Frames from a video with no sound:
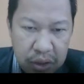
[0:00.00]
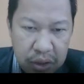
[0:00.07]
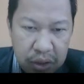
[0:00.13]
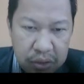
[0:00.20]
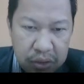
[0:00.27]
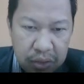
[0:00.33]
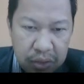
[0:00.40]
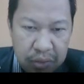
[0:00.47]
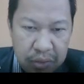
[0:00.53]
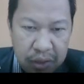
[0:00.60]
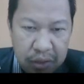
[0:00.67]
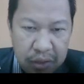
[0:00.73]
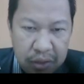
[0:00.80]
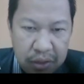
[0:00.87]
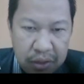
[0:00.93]

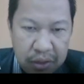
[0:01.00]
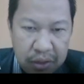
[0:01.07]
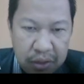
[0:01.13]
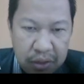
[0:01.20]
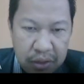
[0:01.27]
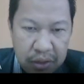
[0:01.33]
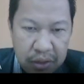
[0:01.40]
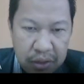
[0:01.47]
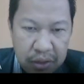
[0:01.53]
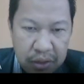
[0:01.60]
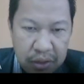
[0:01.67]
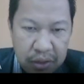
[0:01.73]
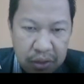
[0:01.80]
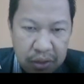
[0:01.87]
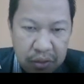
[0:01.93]
sideband,
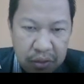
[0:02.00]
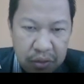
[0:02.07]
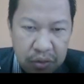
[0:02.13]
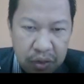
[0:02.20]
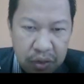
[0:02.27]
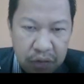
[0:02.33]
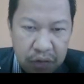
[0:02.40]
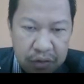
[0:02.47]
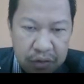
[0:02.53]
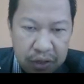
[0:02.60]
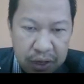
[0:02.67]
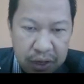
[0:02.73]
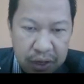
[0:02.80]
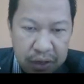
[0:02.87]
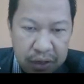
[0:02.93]
you have the
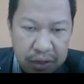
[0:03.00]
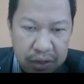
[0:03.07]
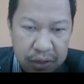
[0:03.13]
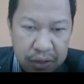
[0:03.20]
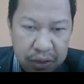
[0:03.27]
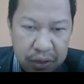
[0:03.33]
carrier,